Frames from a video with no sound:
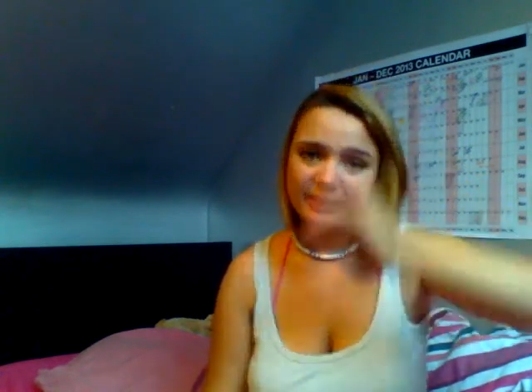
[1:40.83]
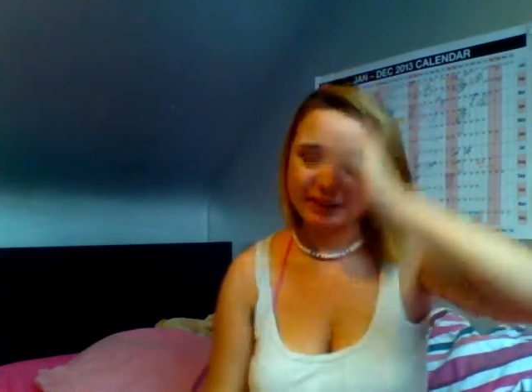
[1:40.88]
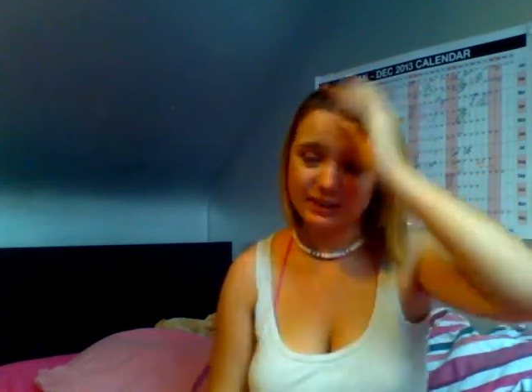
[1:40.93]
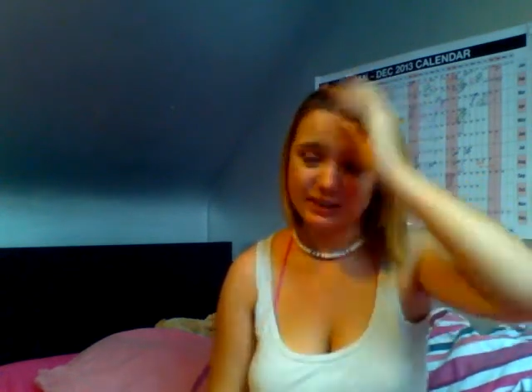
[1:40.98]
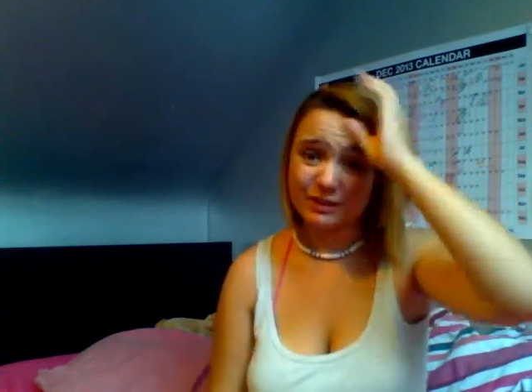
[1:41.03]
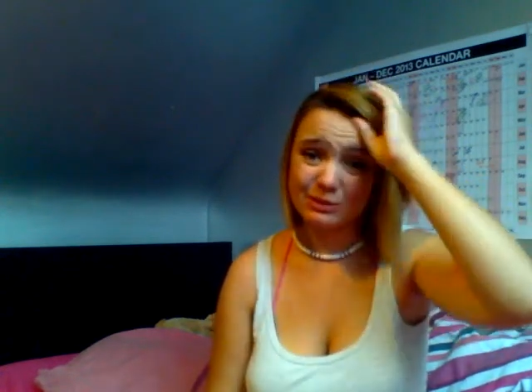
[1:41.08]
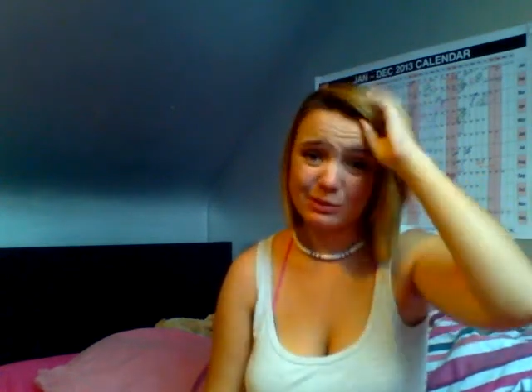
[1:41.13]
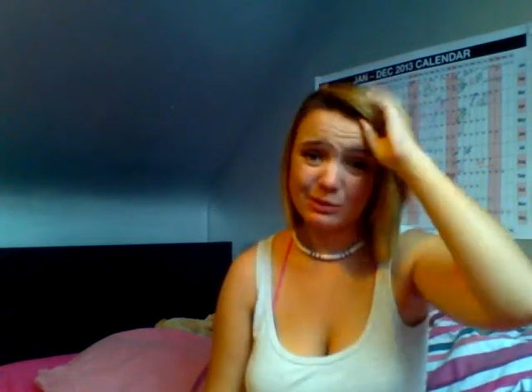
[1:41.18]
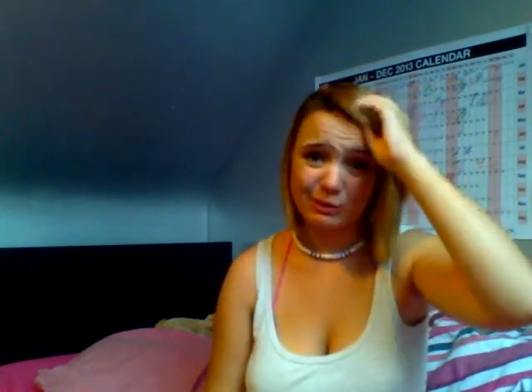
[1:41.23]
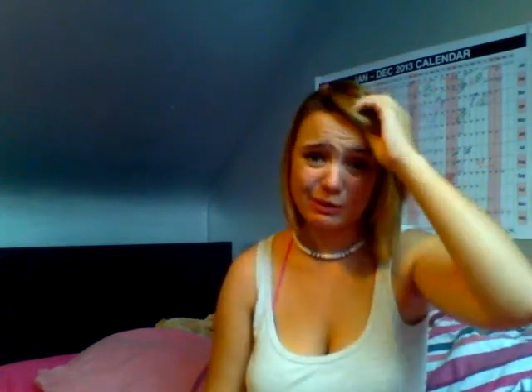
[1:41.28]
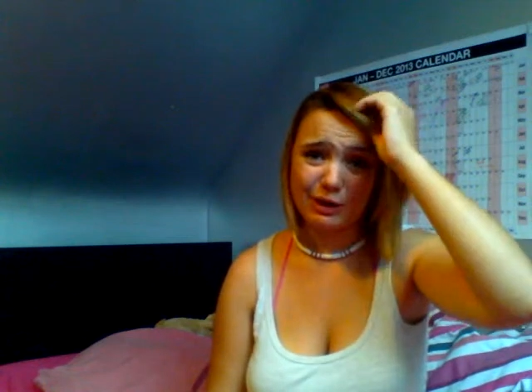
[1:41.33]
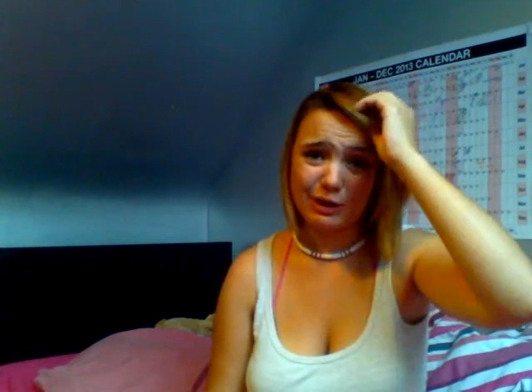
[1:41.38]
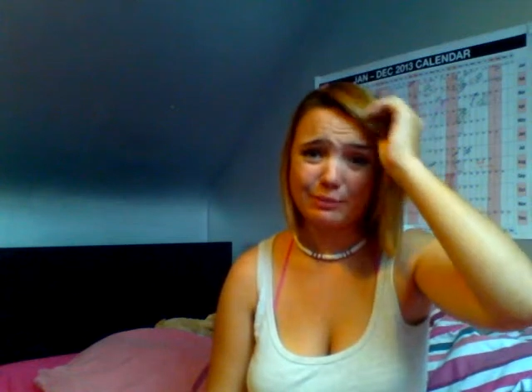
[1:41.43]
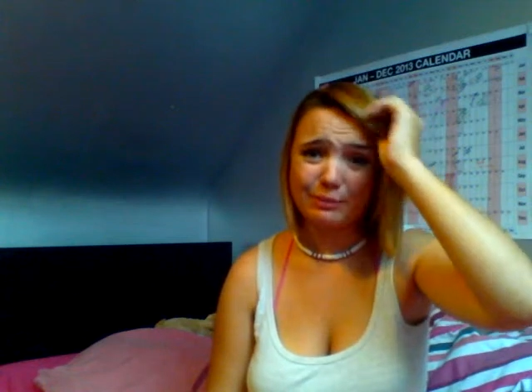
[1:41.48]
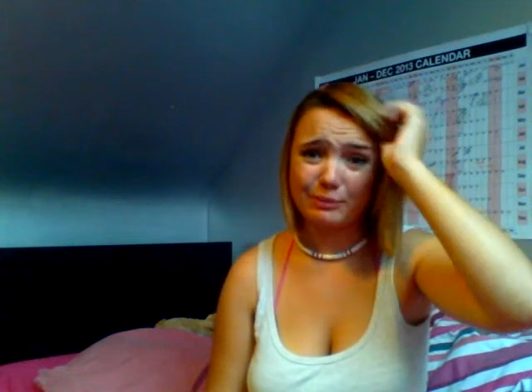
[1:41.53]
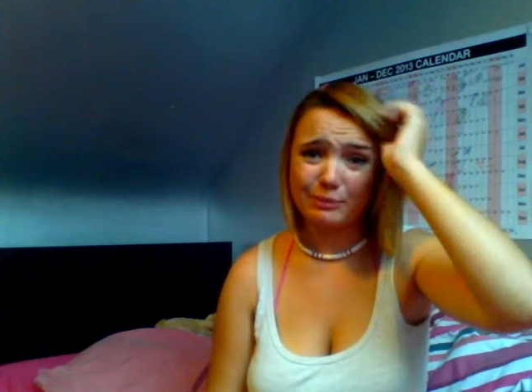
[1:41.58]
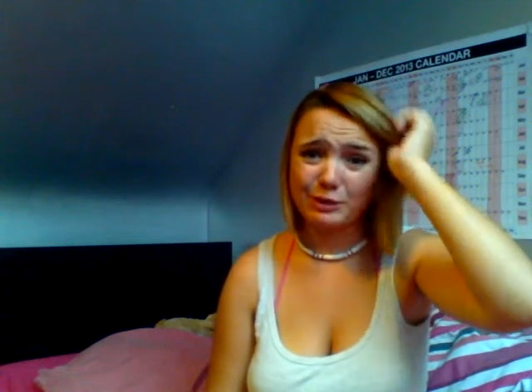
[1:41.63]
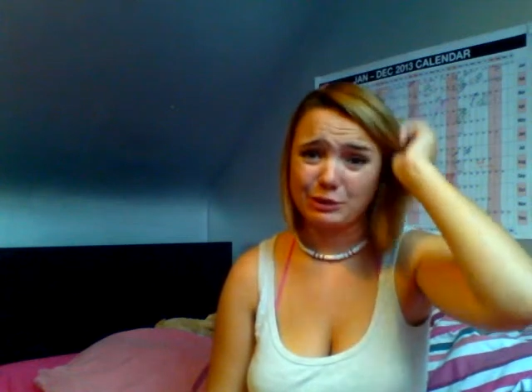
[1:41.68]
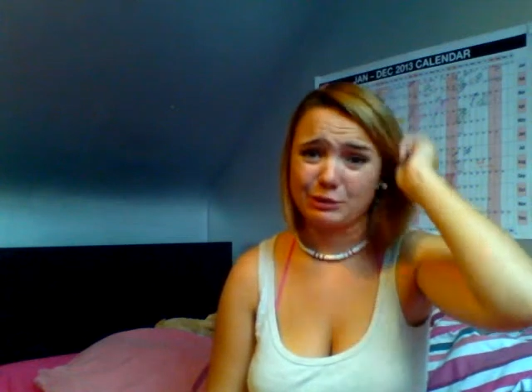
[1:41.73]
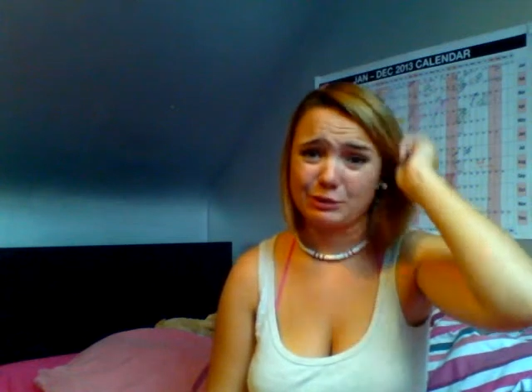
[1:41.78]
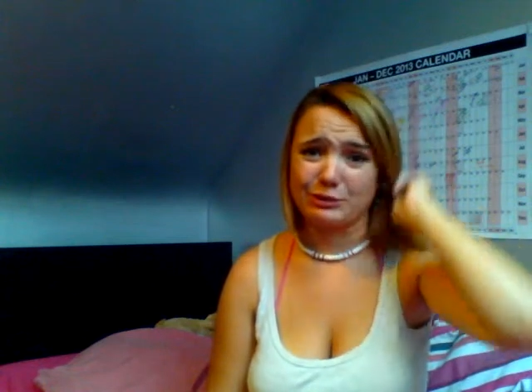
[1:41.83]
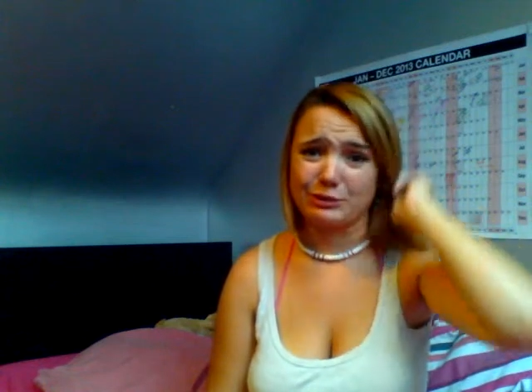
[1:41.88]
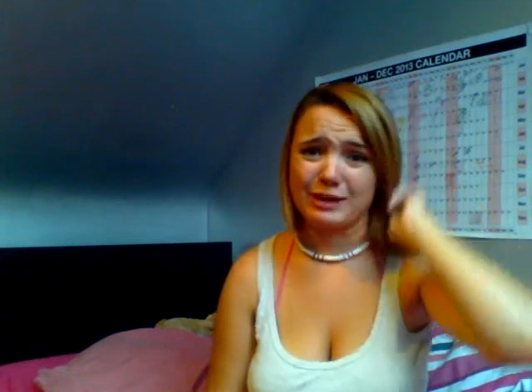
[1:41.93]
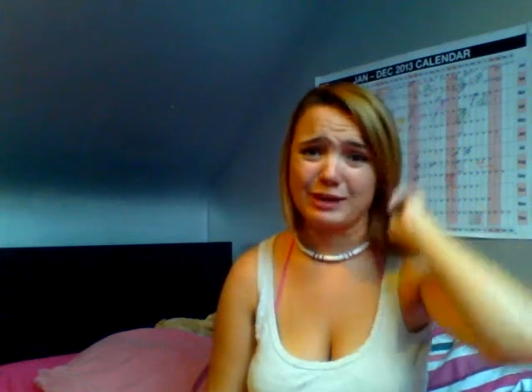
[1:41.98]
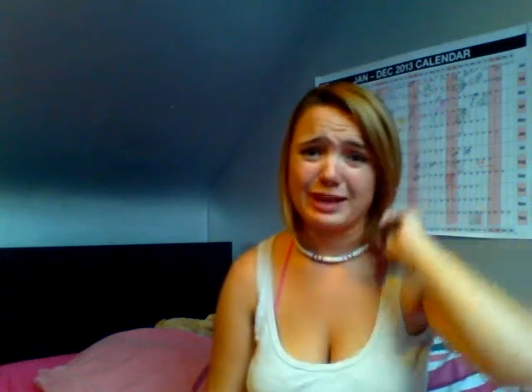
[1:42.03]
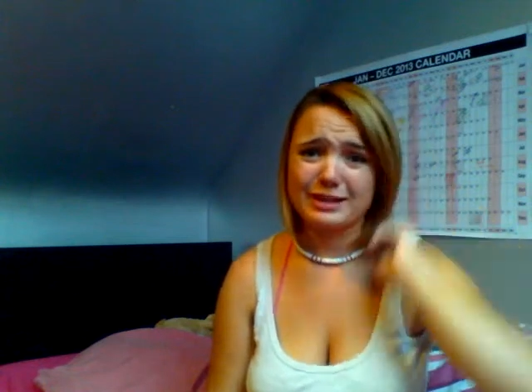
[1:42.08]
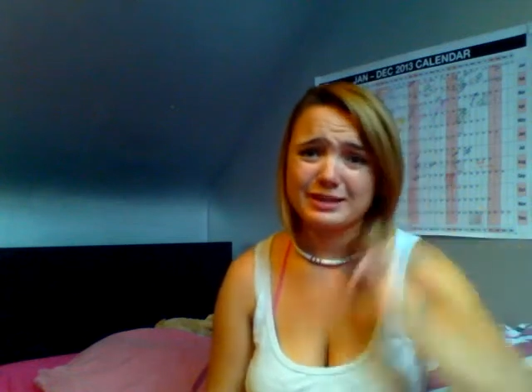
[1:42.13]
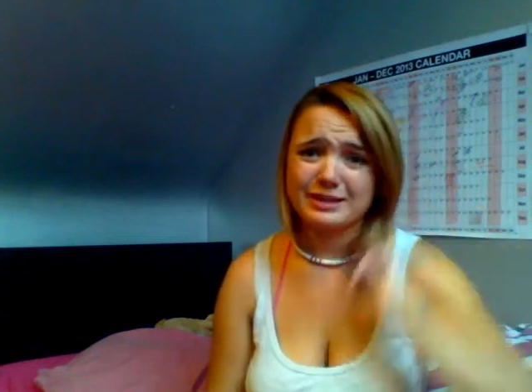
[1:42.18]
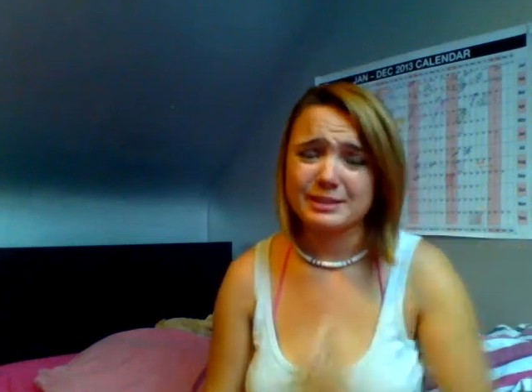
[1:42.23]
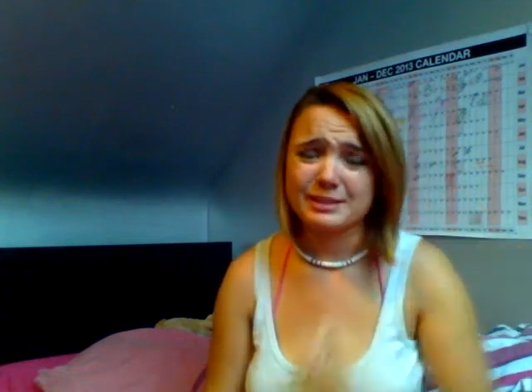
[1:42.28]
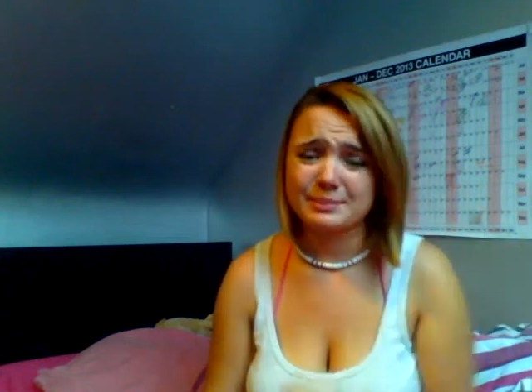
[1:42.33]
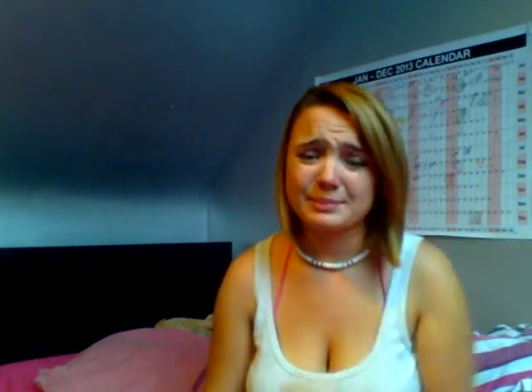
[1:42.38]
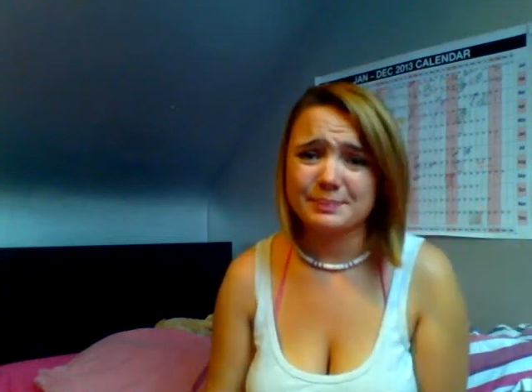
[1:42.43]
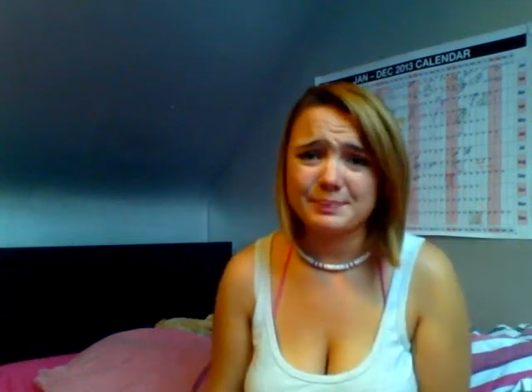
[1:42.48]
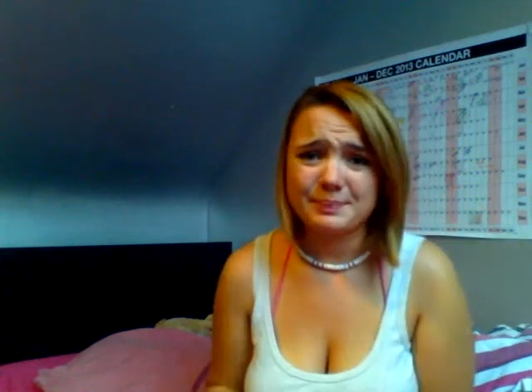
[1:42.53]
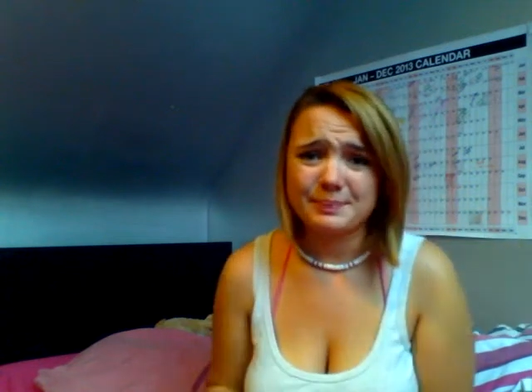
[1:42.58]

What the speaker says: and a sore throat and all the rest.